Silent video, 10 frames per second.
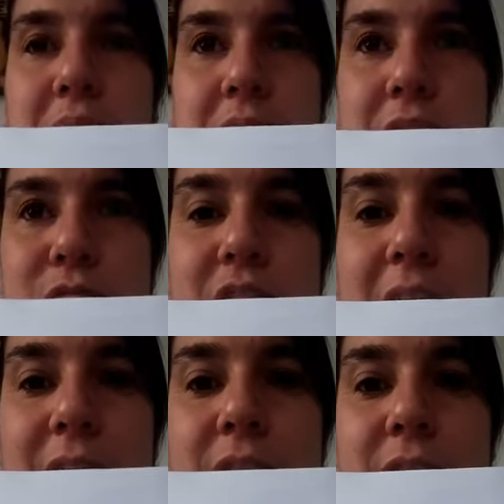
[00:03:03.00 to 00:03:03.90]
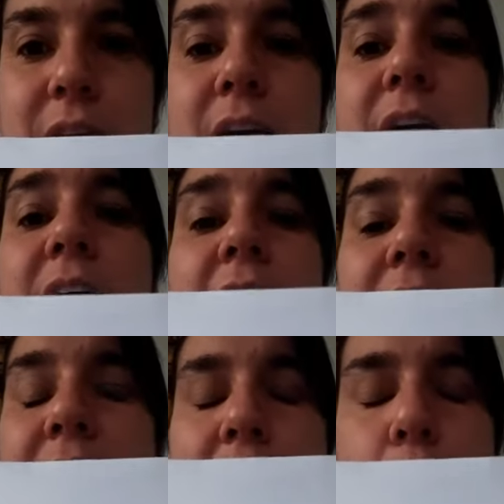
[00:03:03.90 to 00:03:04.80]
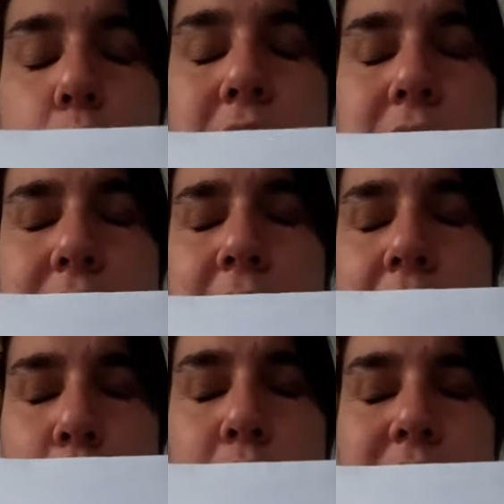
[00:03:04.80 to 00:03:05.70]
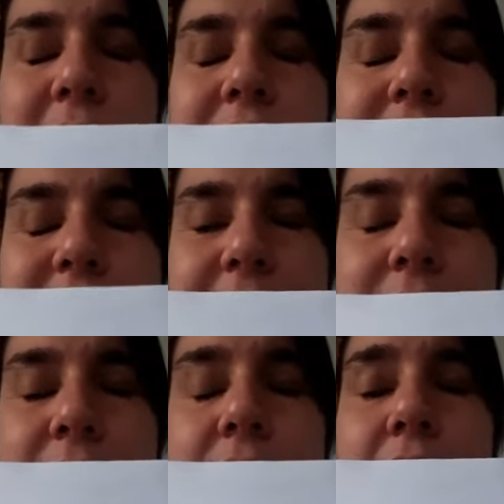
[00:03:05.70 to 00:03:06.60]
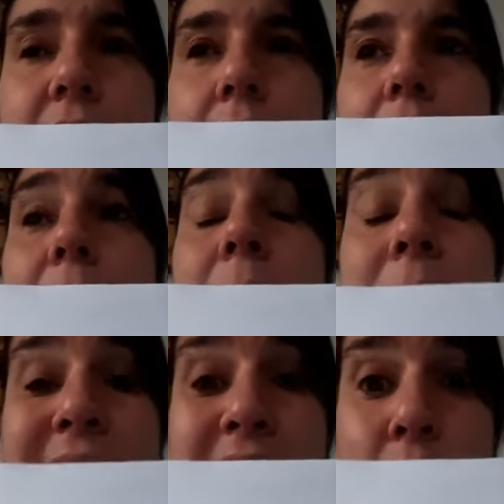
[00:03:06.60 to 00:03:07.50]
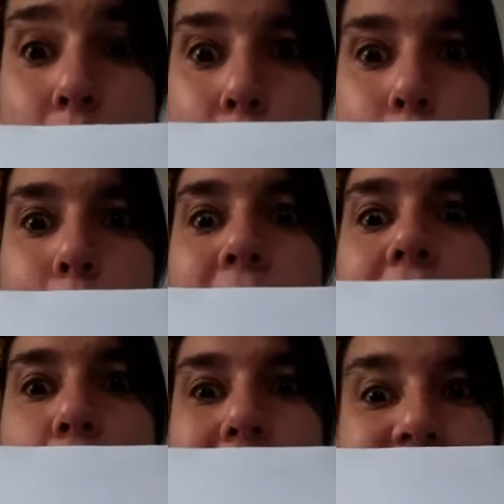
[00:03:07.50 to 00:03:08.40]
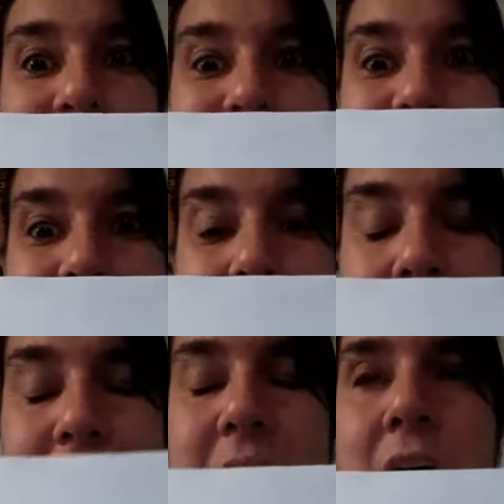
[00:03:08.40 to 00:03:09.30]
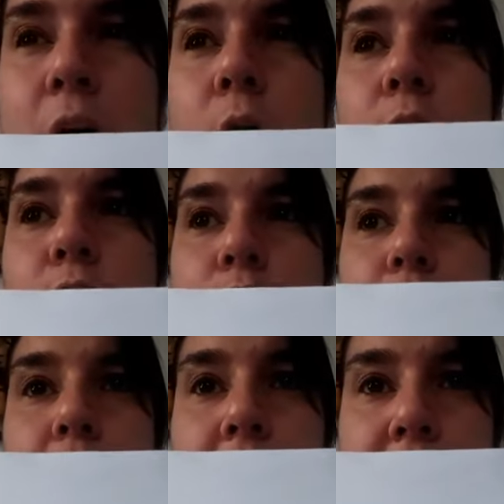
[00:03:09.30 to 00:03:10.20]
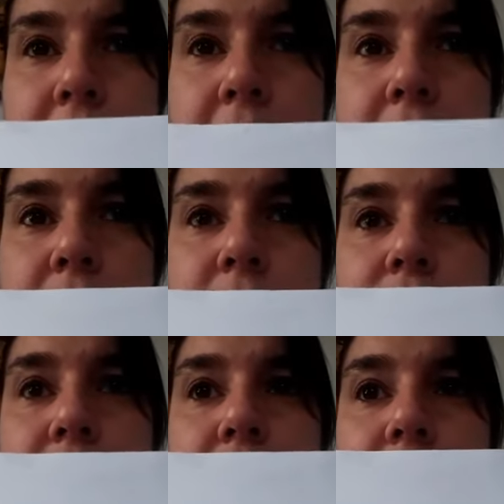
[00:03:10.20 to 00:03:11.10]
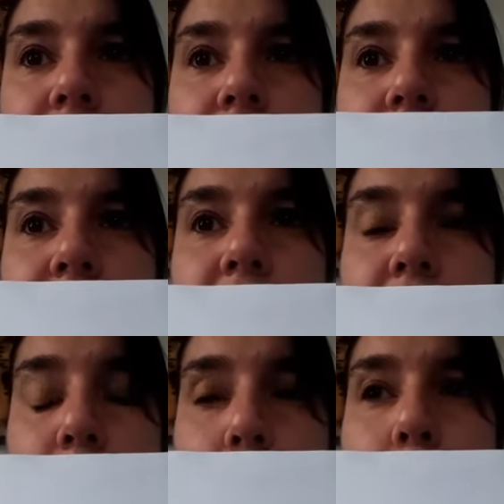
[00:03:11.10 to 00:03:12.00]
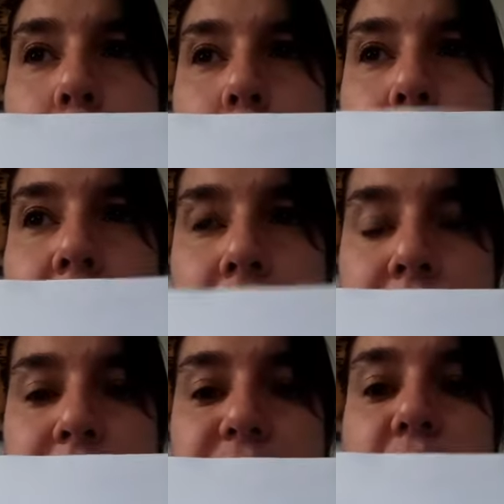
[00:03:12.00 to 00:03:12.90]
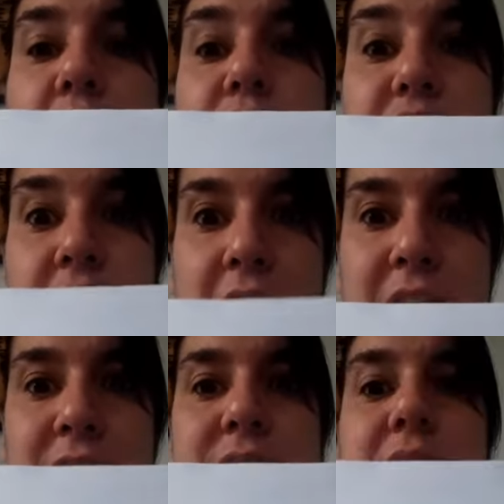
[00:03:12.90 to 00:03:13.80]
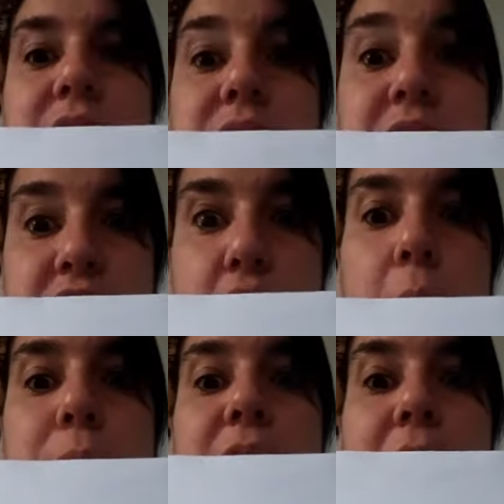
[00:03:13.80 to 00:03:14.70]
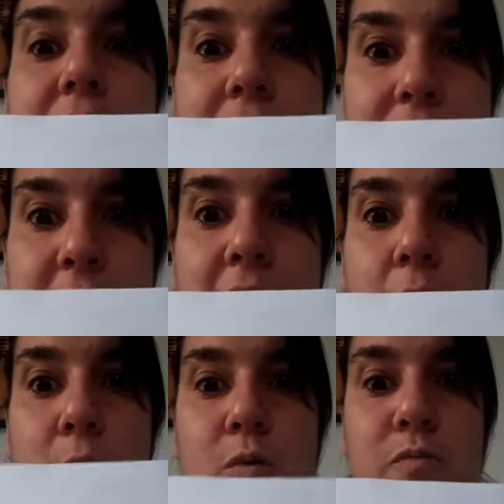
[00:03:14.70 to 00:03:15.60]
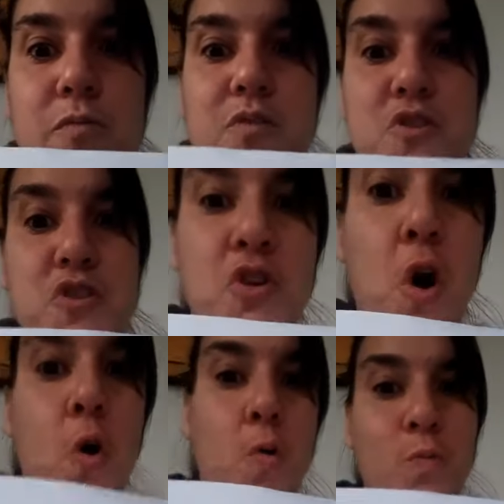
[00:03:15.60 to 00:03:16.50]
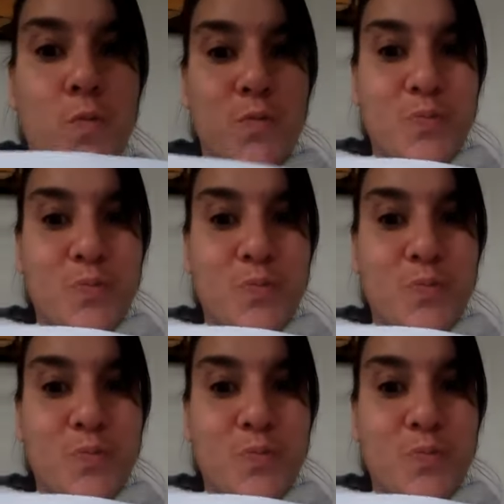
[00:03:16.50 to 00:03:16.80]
believe that. And I will, I would like them now. I would like them now. Okay. The police violence stop and now. So